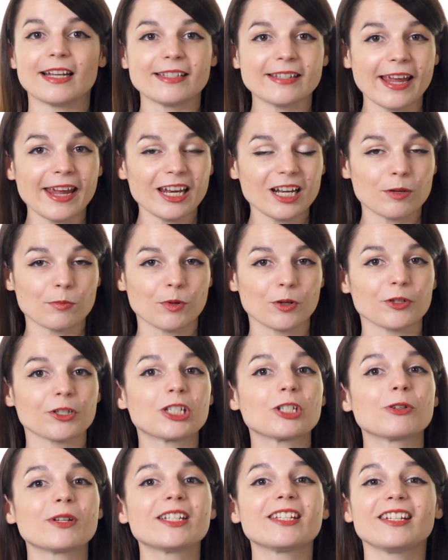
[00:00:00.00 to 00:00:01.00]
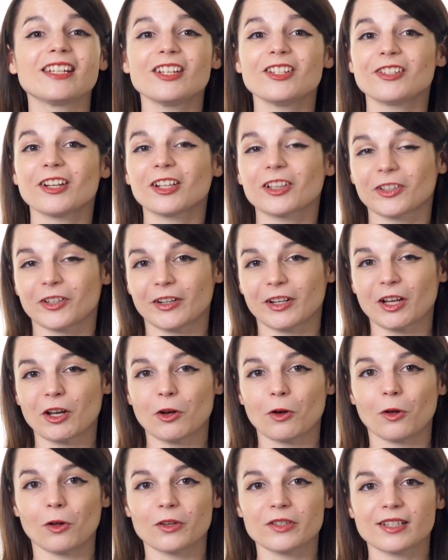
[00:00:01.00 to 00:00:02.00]
attainable, strategic learning
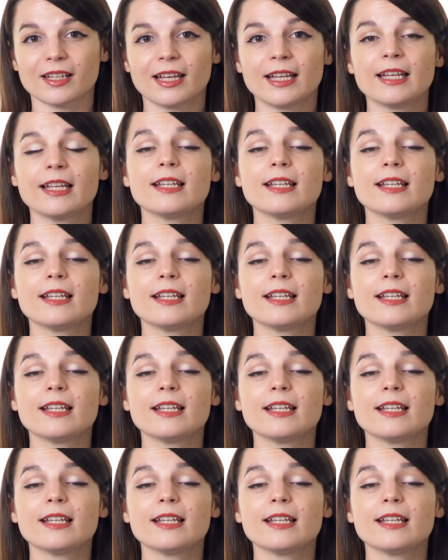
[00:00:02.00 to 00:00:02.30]
goals